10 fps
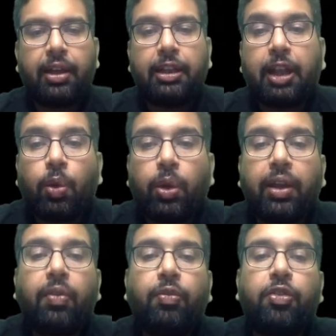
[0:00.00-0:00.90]
Now
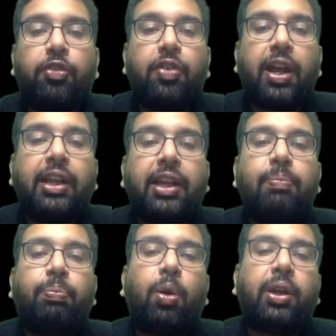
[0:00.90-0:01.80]
here very
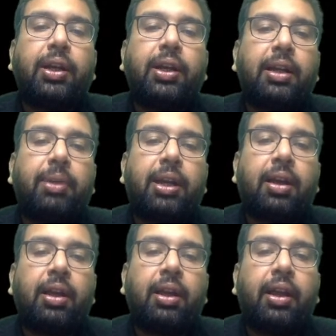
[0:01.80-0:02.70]
importantly, beta.
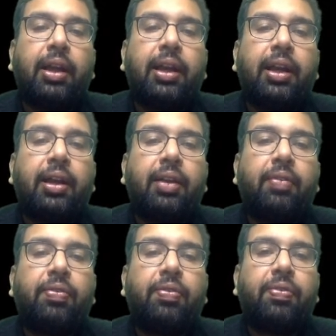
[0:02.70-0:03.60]
Here
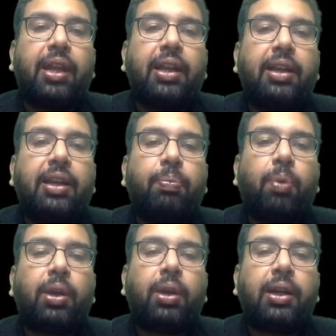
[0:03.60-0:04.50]
very
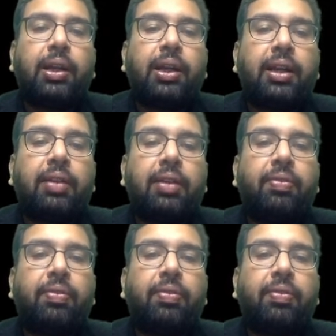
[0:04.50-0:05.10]
importantly,